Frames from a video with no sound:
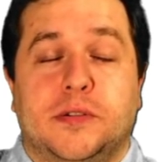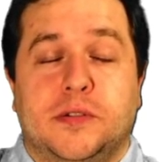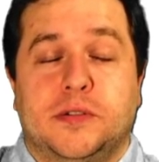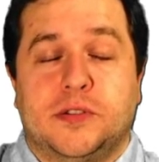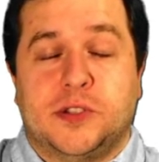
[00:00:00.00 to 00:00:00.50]

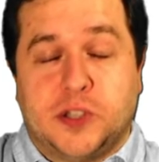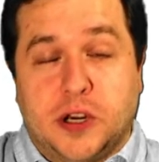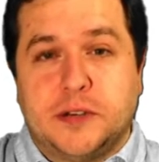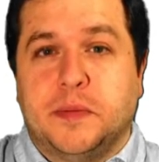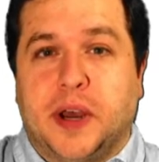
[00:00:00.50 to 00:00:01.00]

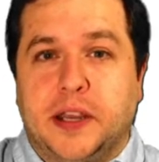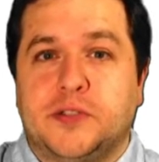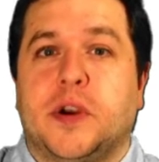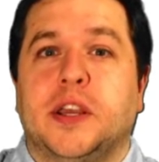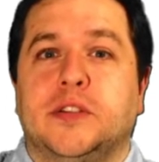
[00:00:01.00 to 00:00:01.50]
start by
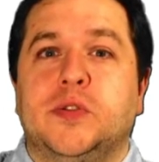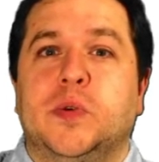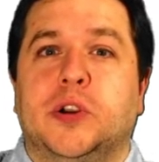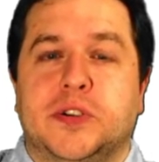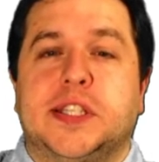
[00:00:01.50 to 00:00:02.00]
trying to
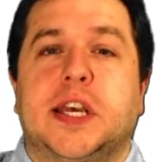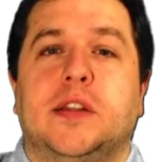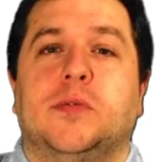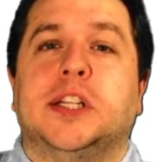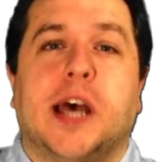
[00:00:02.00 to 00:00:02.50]

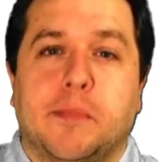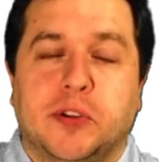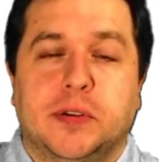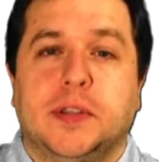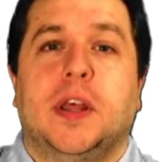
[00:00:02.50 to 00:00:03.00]
understand what
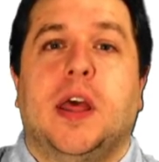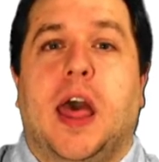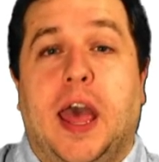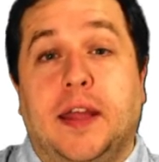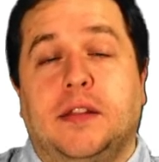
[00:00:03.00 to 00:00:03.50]
happened.
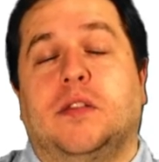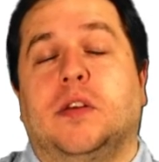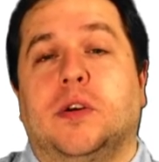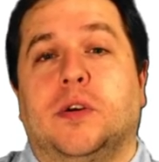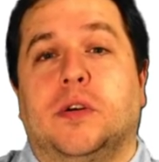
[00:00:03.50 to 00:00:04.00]
And
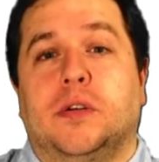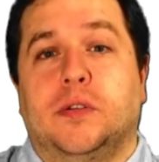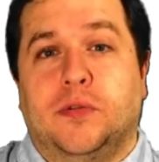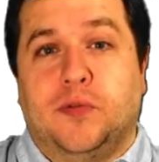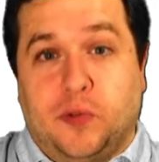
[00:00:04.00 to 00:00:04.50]

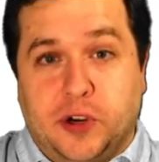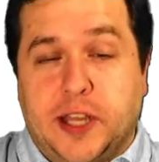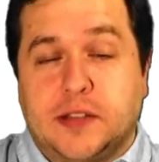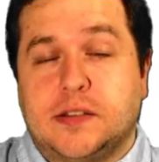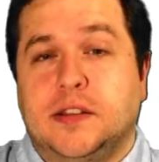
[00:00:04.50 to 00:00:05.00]
for
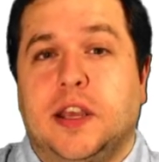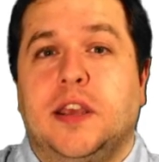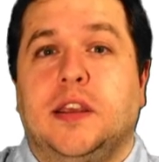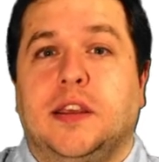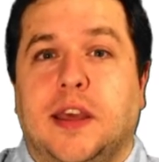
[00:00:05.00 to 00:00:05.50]
that,
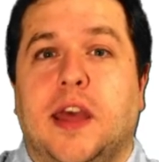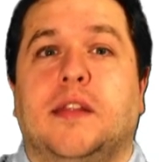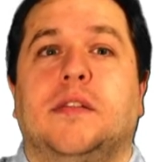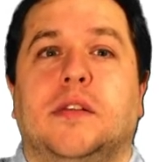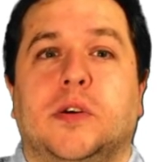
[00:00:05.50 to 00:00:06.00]
they
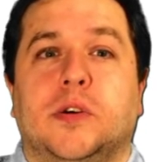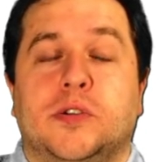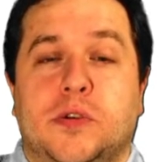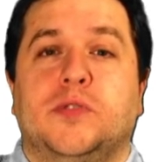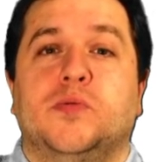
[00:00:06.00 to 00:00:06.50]
can
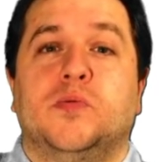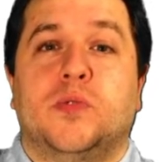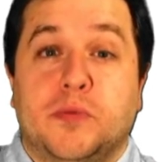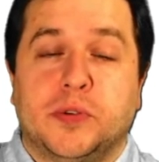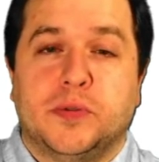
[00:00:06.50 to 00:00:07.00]
try to
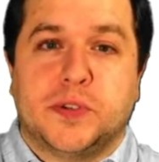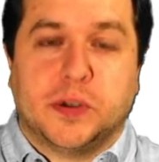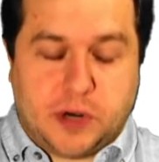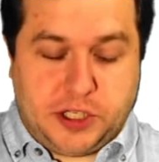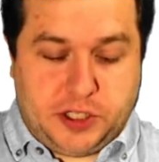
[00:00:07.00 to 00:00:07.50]
reproduce the
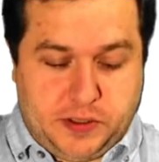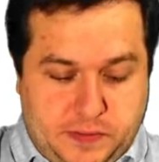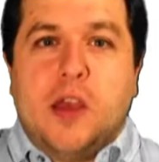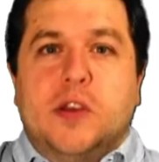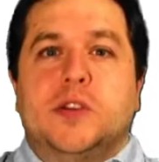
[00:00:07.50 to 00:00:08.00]
crash.
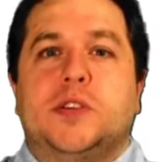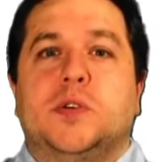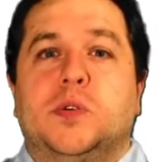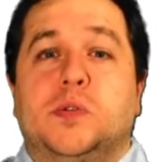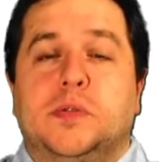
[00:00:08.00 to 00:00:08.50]

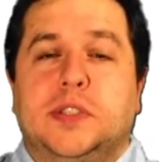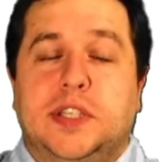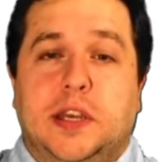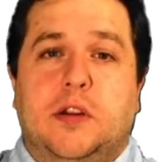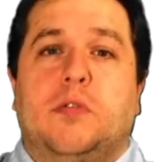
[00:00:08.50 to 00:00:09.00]
So
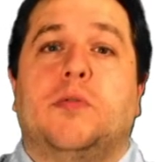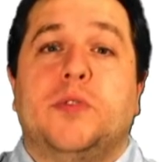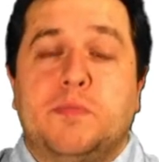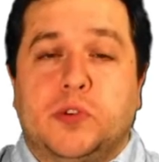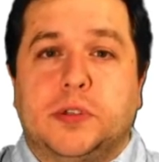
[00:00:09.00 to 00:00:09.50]
the error
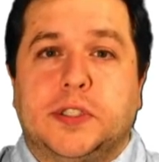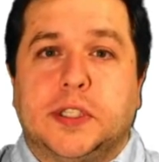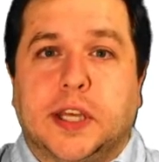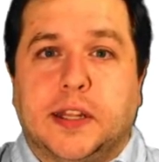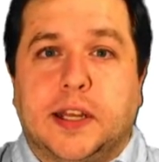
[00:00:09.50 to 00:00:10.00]
report
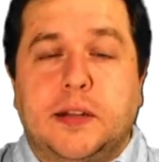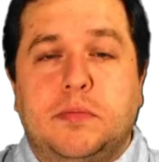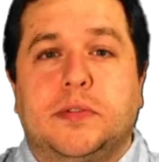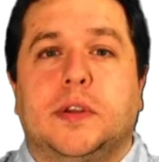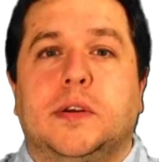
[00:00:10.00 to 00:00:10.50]
can help,
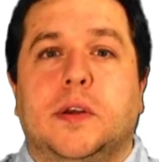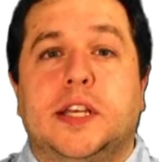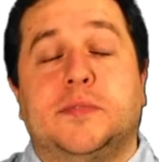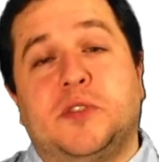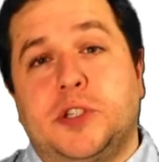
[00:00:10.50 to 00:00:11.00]

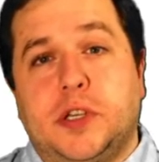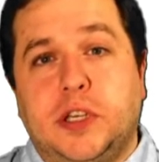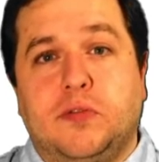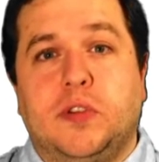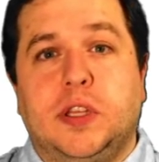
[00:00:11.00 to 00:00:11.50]
especially
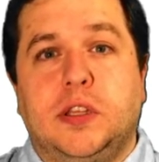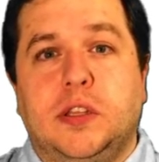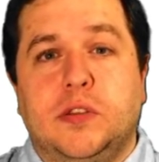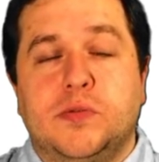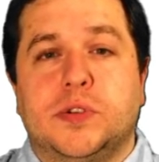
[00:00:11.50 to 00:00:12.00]
if the
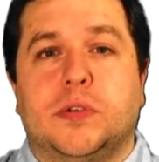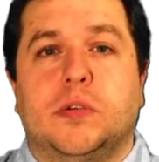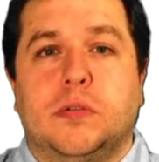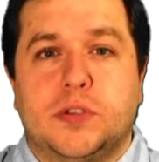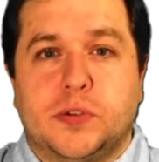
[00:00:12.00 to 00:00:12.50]
user
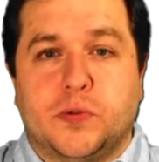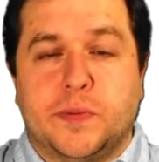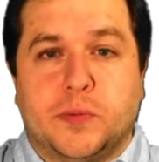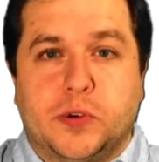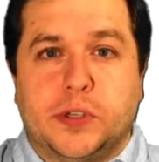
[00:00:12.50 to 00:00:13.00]
also
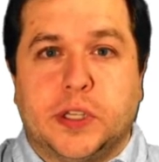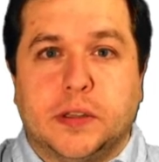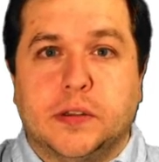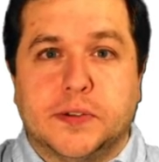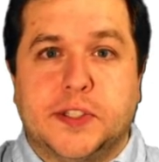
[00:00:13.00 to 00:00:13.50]
reported
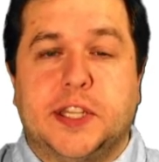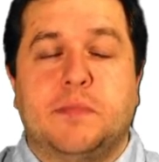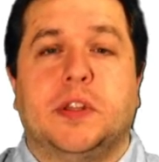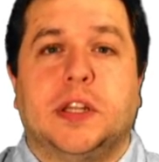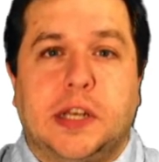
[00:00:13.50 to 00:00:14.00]
the
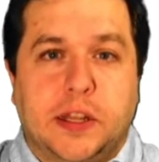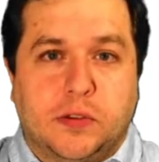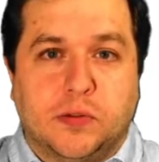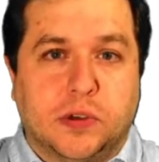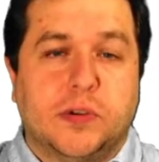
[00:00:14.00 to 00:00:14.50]
step that led
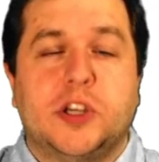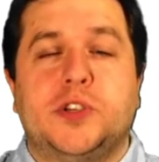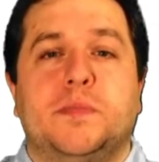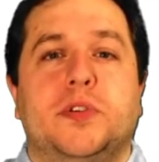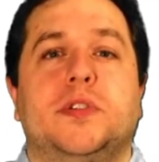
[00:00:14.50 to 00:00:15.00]
to the
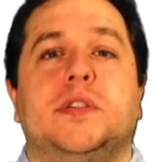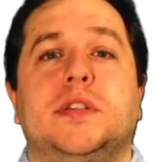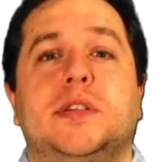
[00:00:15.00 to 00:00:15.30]
crash, but this